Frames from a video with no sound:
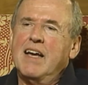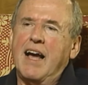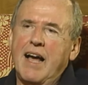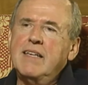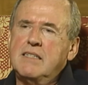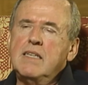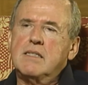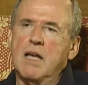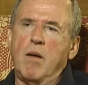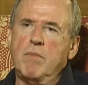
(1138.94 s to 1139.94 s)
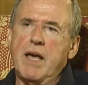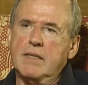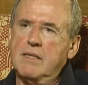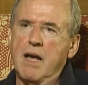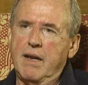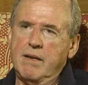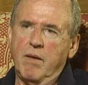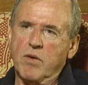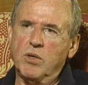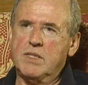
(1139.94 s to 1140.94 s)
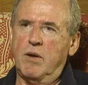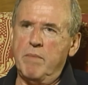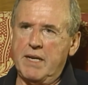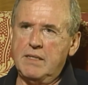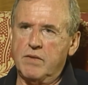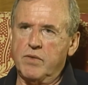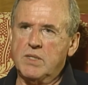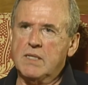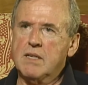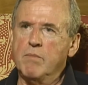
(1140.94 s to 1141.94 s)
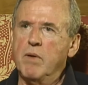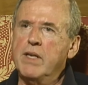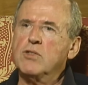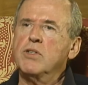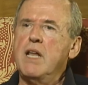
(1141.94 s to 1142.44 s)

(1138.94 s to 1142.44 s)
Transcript: I, I see some, yes. Not, of course, there are many differences. History